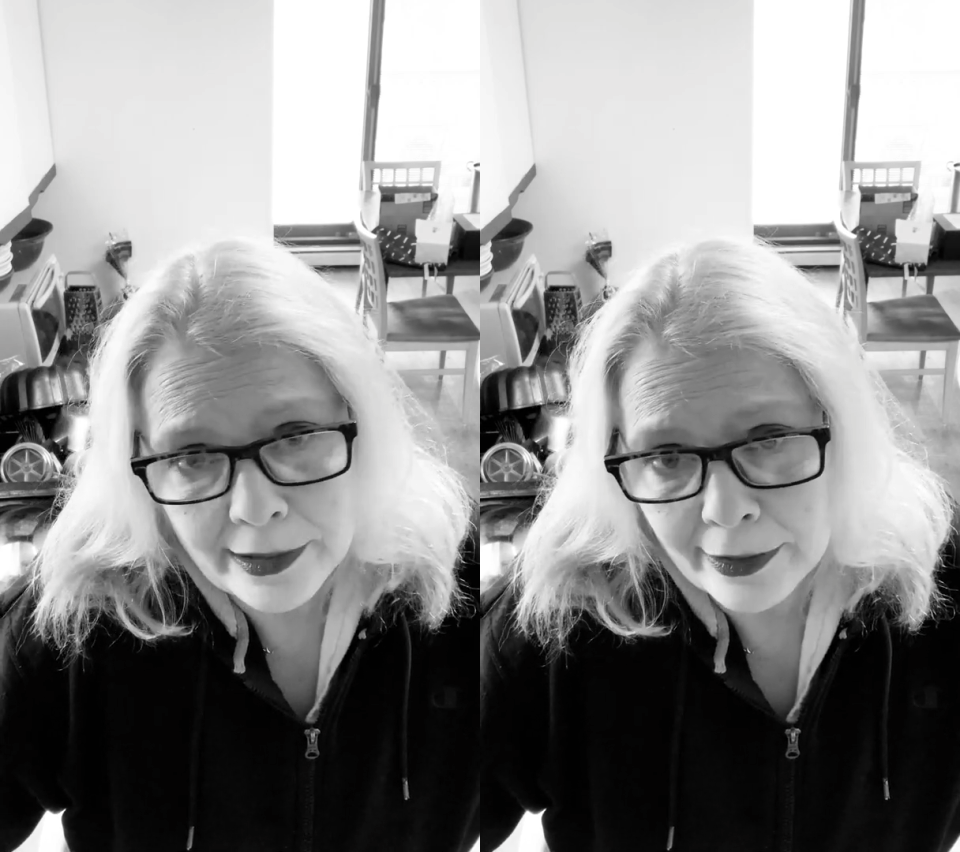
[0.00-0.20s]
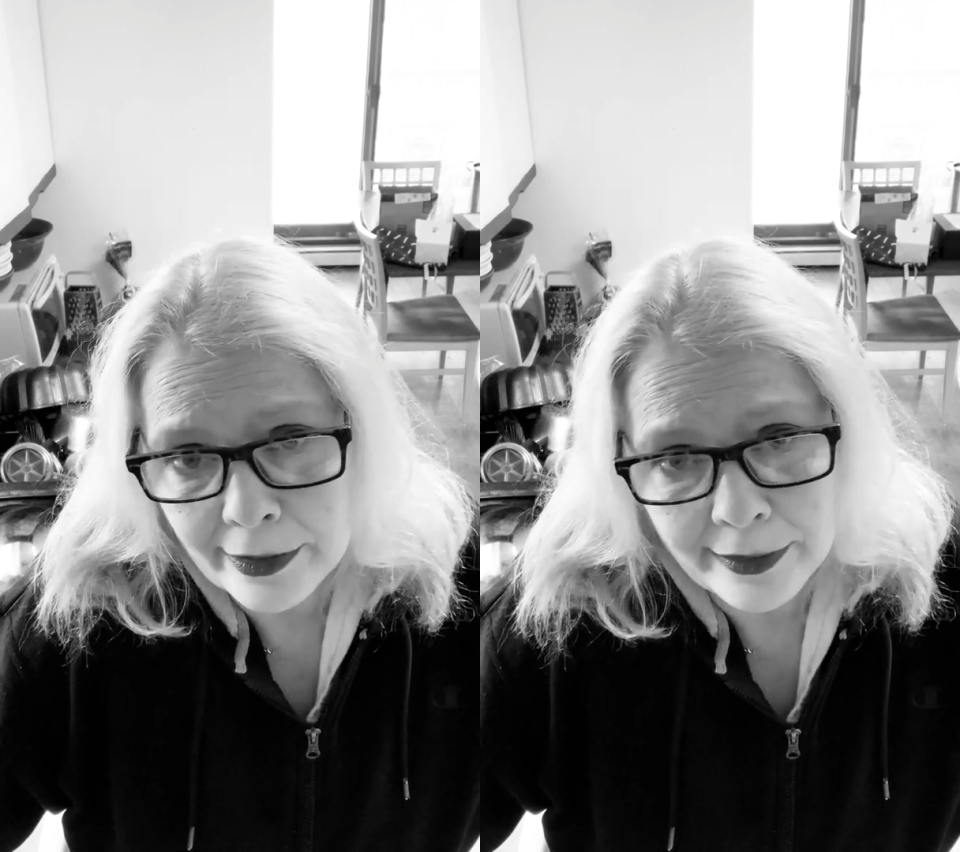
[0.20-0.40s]

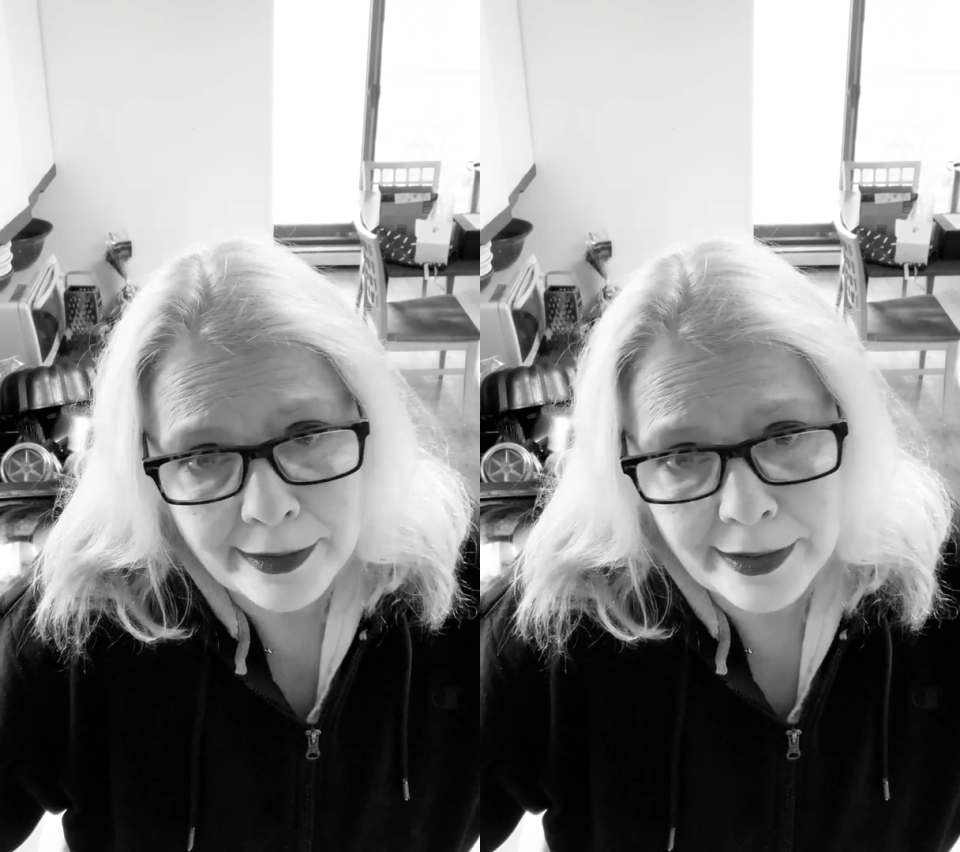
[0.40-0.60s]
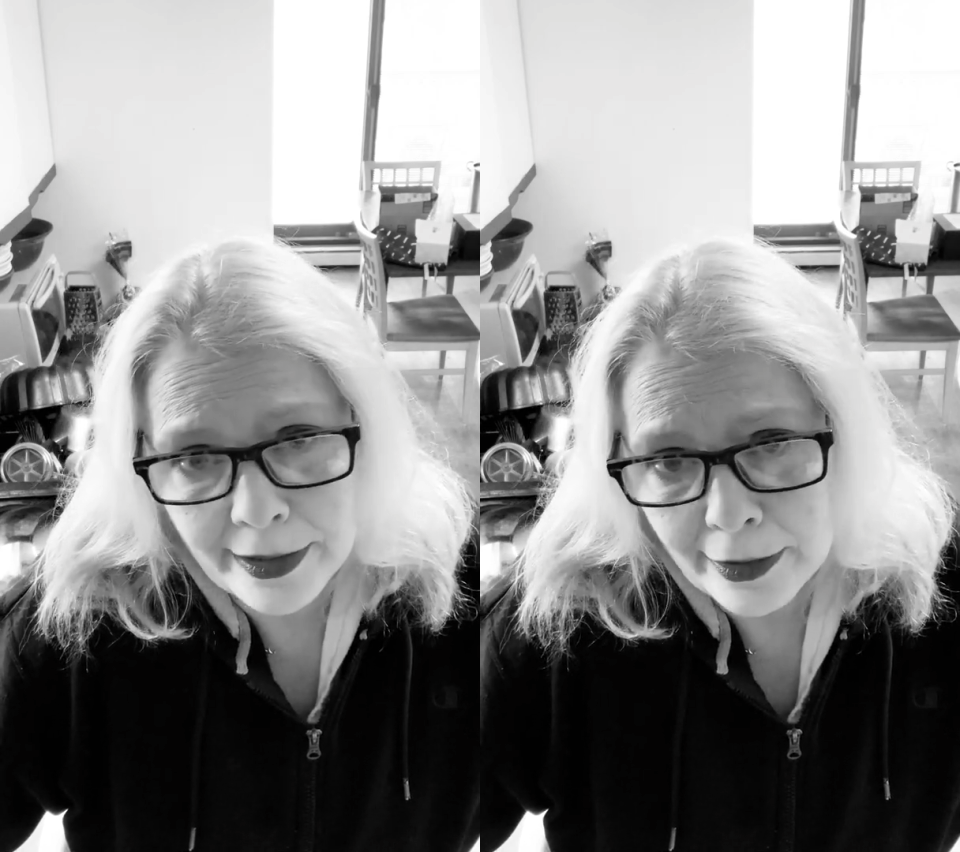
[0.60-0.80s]
good in the
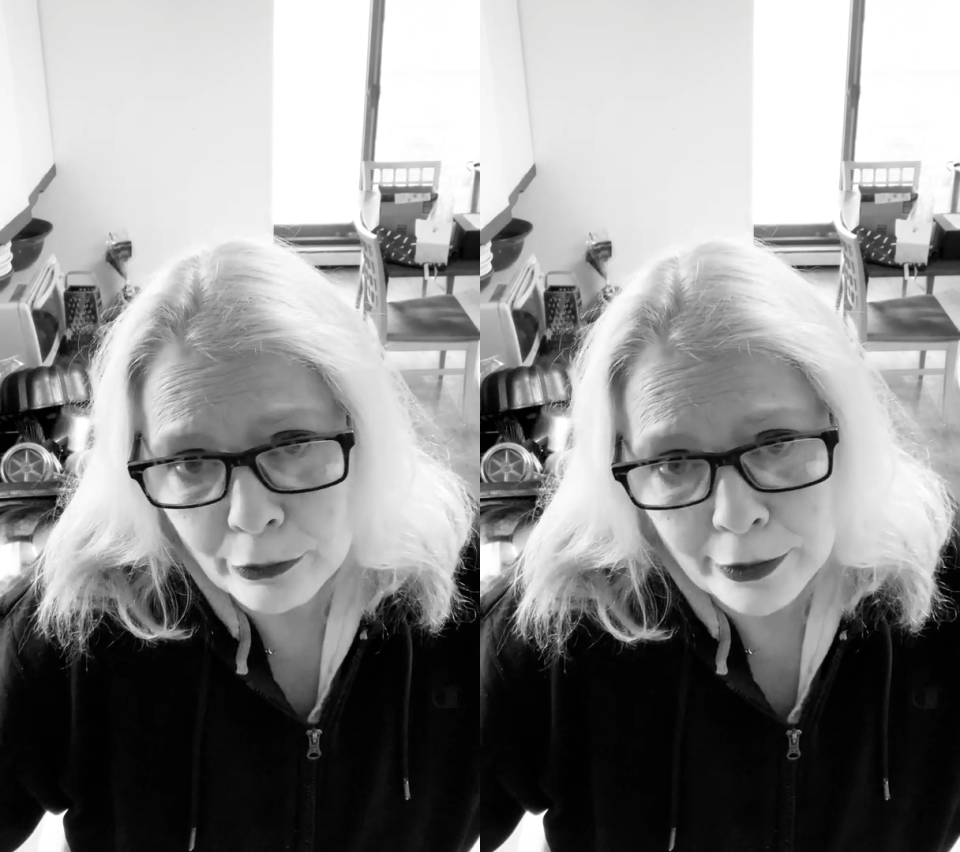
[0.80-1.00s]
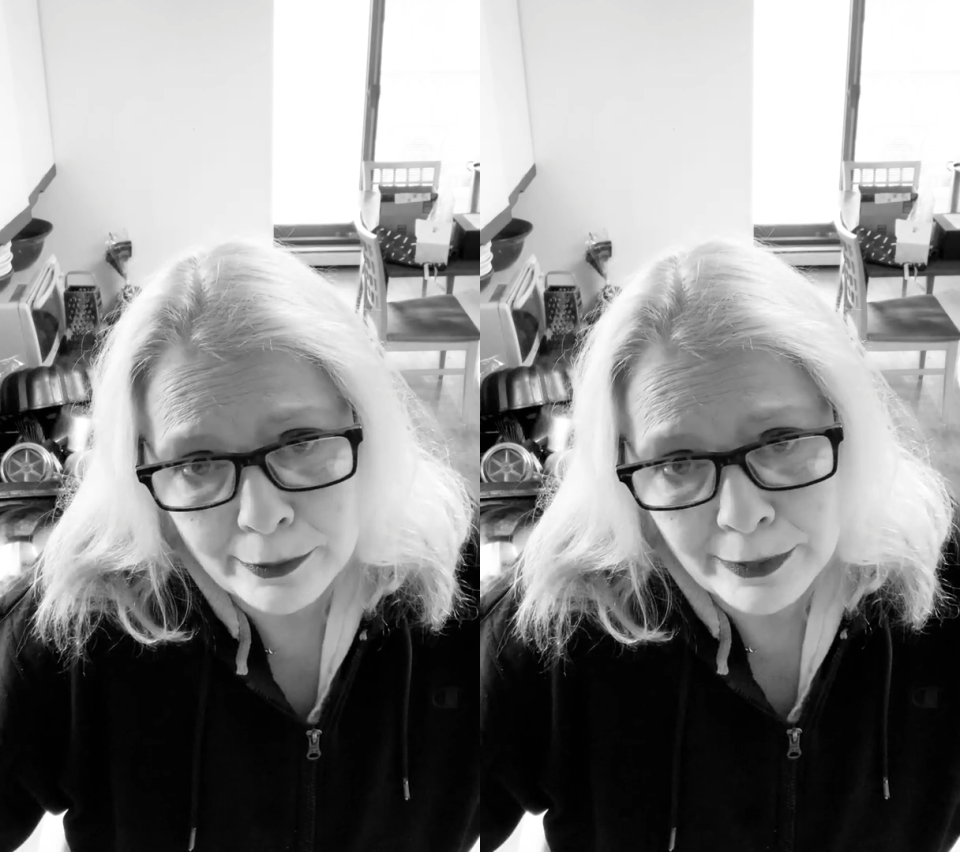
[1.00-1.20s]
dining
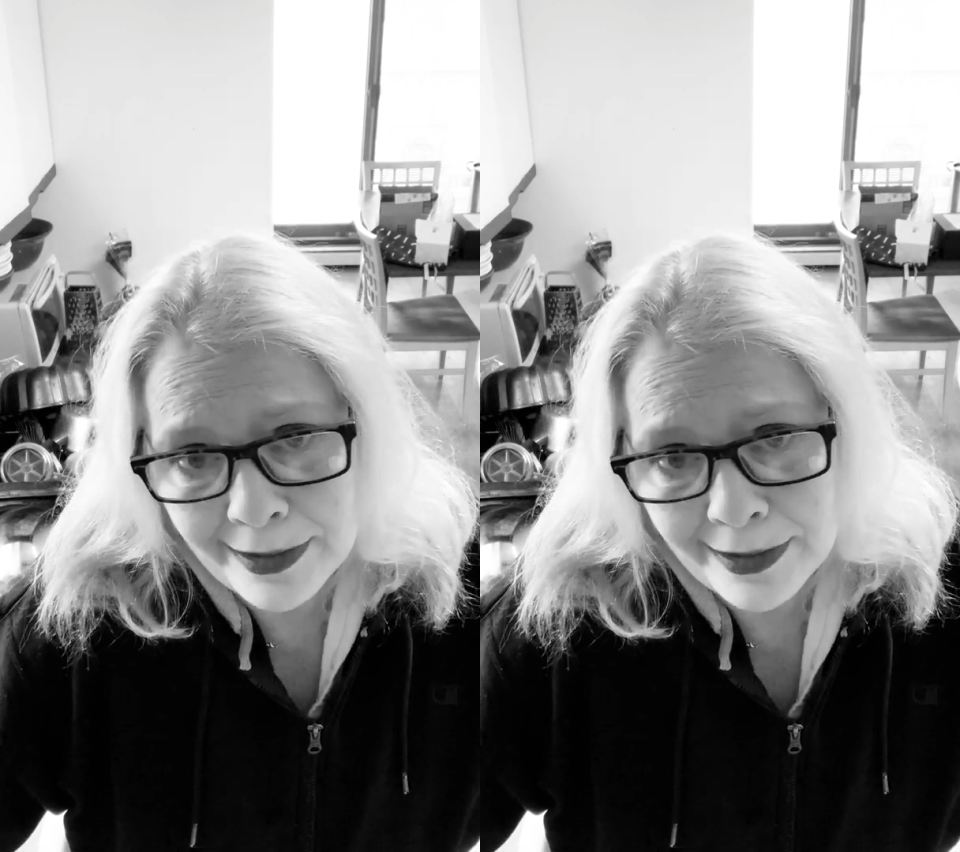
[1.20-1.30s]
room.